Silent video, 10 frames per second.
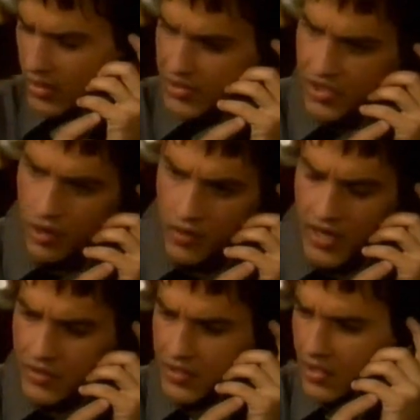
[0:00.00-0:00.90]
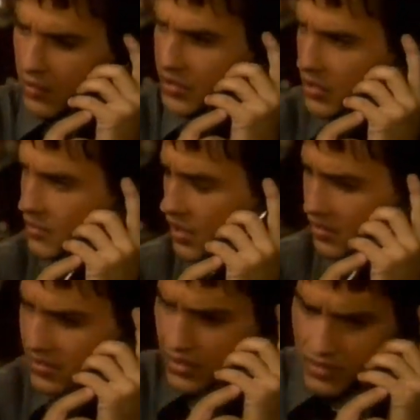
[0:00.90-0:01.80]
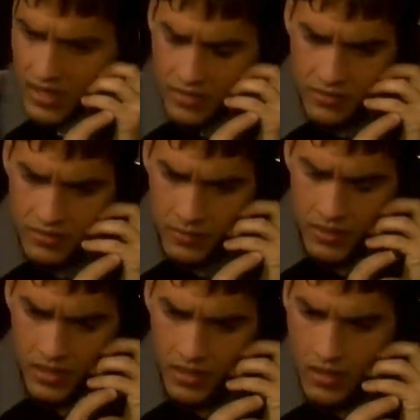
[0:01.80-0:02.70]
is she all right? You said she was going to see the doctor this week.